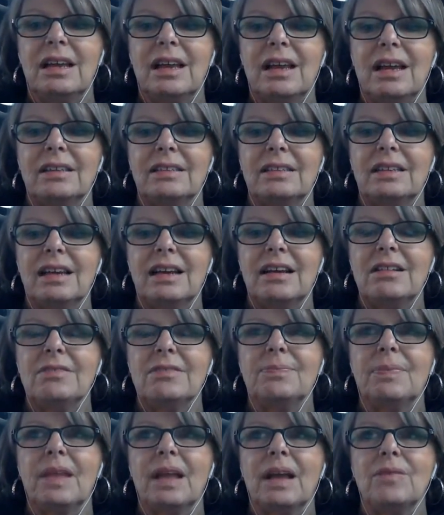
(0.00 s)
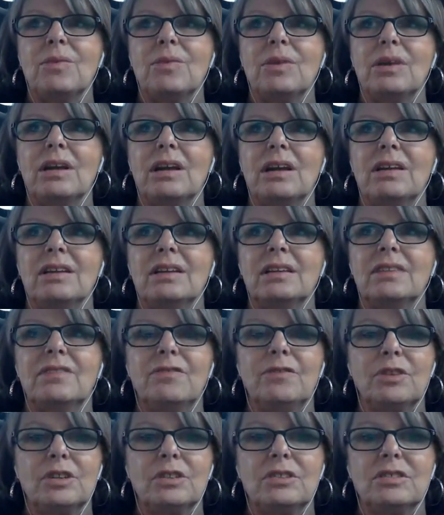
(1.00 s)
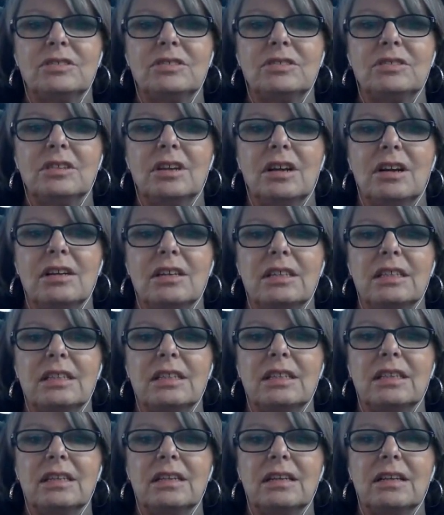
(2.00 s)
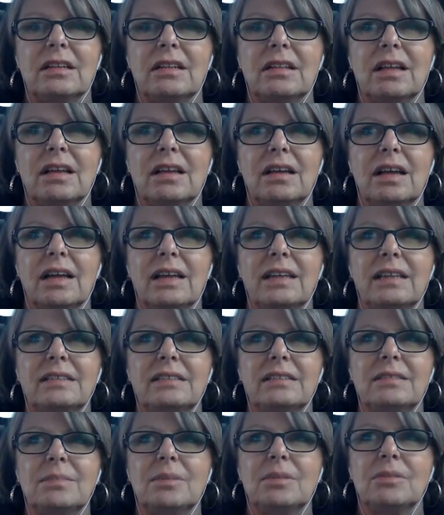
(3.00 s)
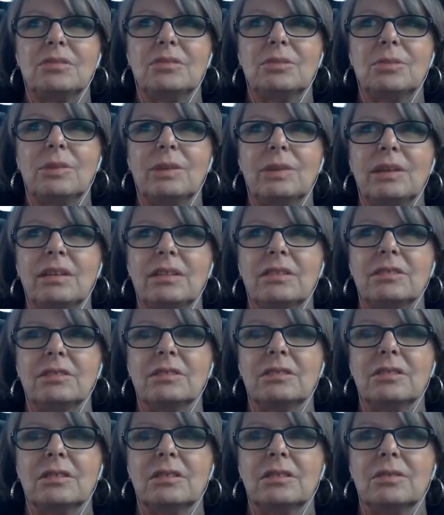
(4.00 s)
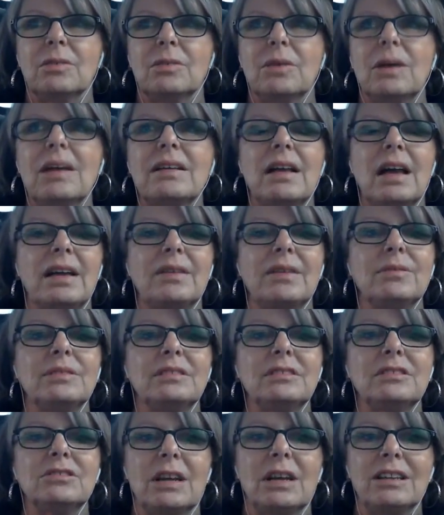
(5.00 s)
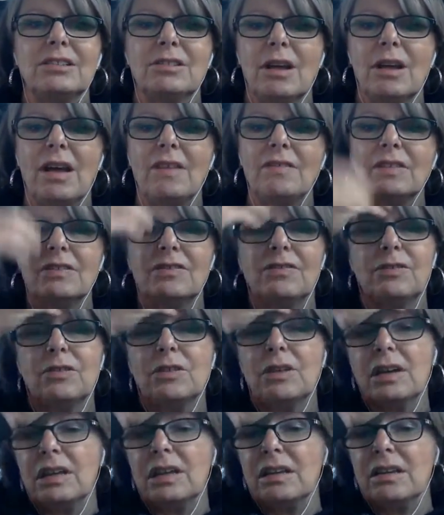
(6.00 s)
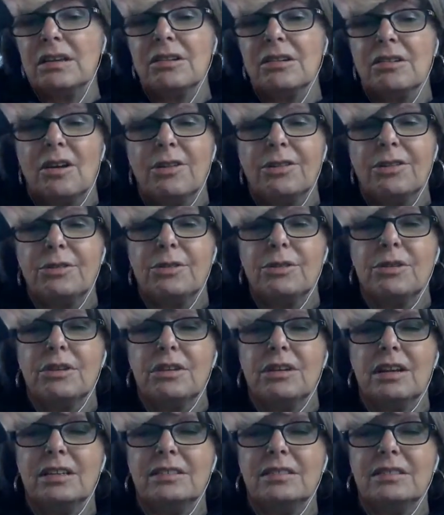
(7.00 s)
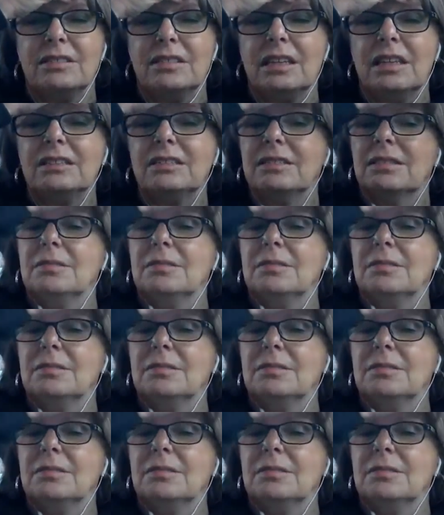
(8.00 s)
Adele, when I first started, I guess about 20 years ago, well, I traveled for a year all through the United States